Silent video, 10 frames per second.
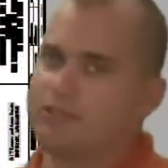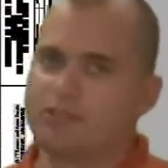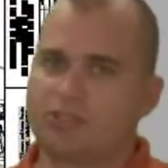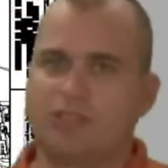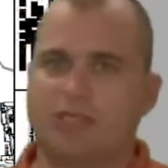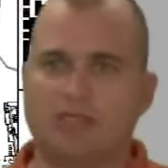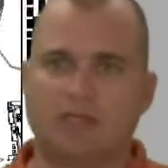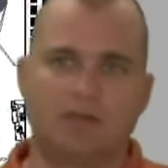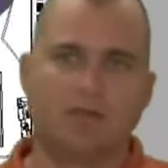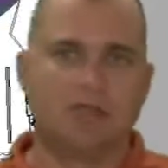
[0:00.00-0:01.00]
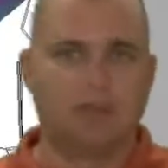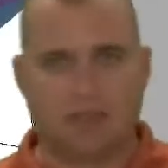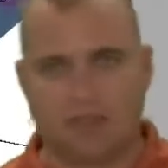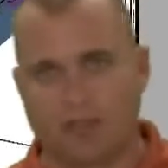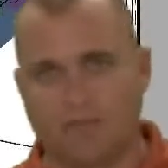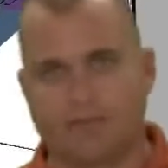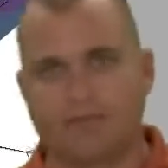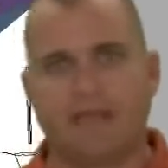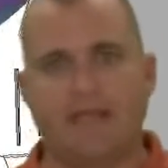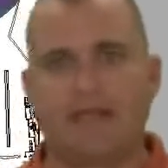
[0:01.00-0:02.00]
this sheet. Now
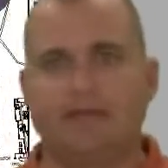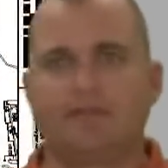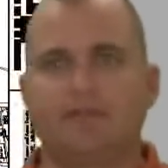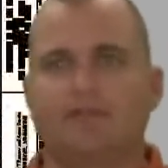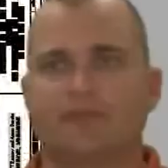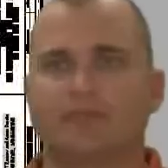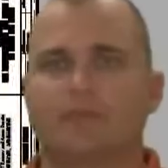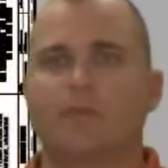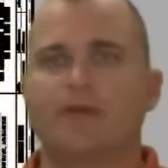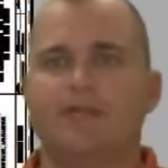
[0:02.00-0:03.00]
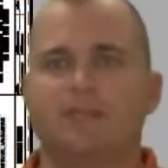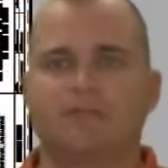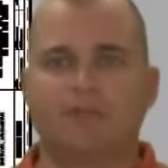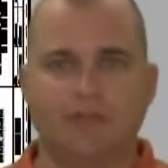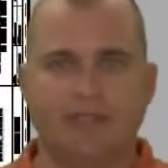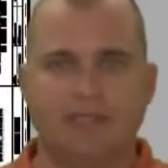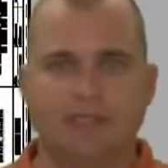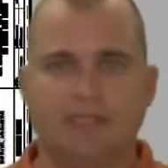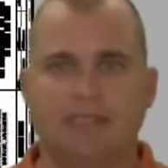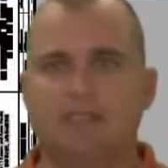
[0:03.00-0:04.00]
others may have different ways of doing
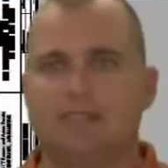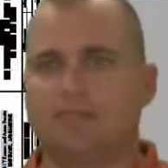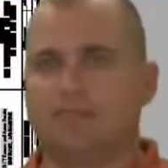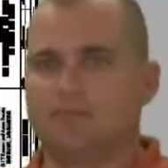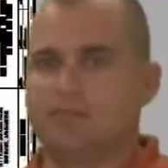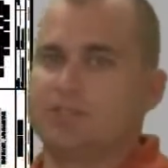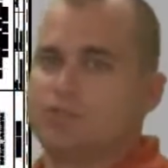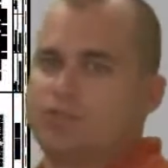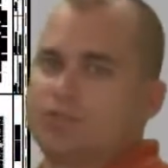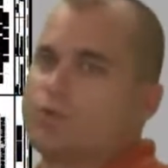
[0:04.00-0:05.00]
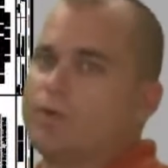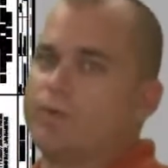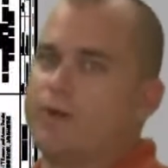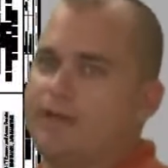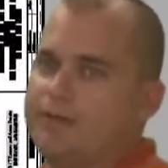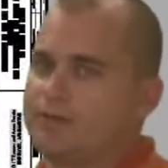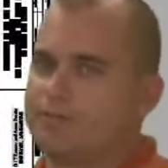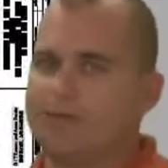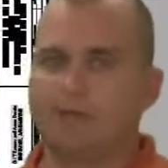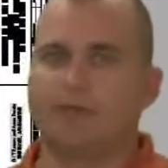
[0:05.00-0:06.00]
it. This is just one way. There's
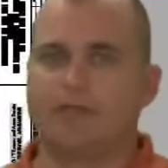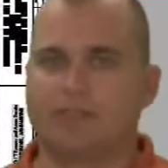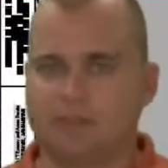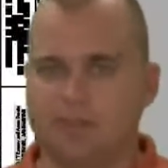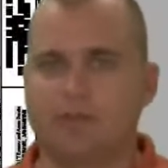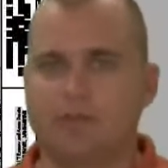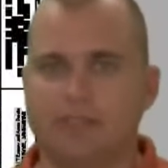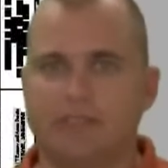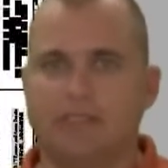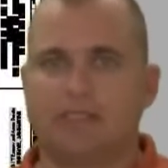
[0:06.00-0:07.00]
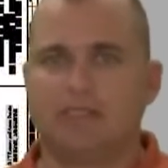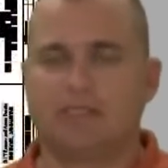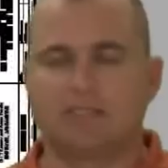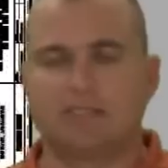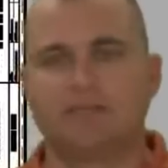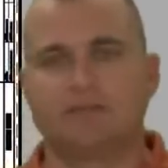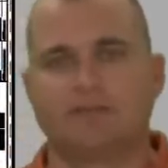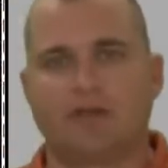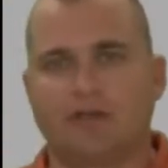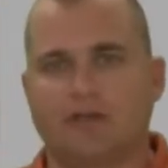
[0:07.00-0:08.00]
many ways to do it inside
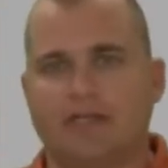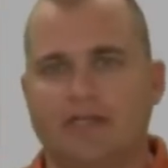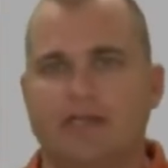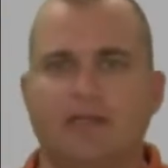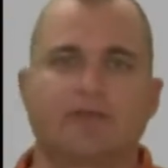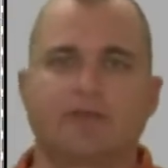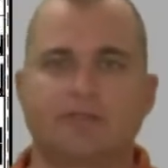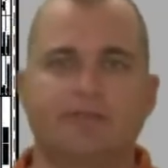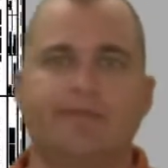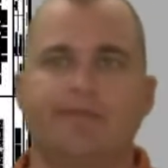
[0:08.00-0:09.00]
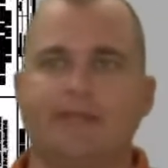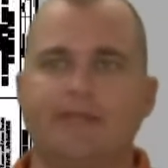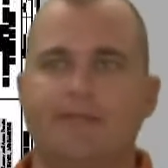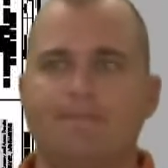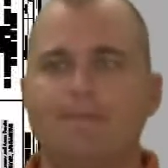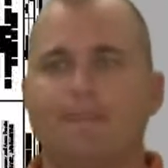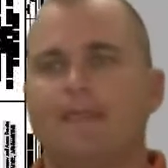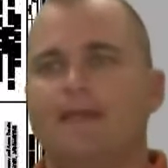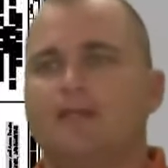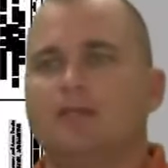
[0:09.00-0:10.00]
of AutoCAD and or Civil 3D.
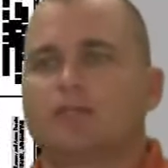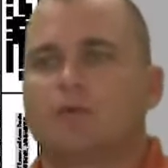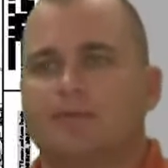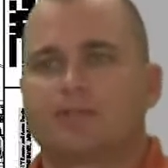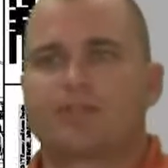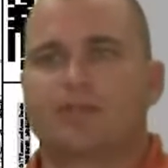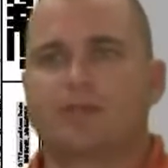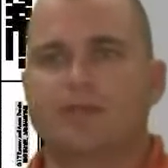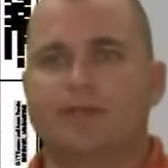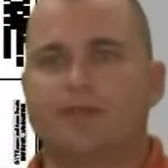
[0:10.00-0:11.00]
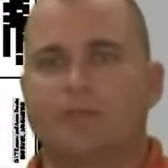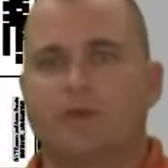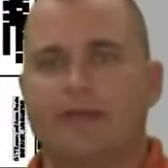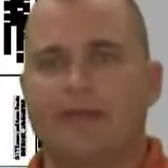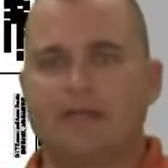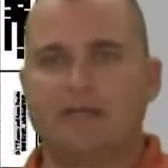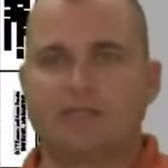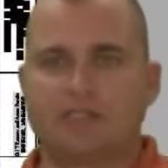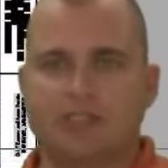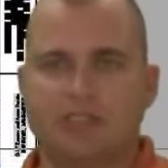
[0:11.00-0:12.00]
So I'm going to start with what we have
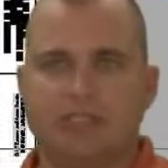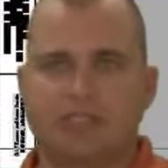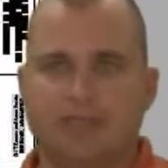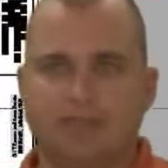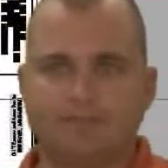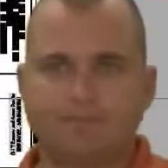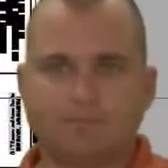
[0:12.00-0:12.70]
as a sheet set.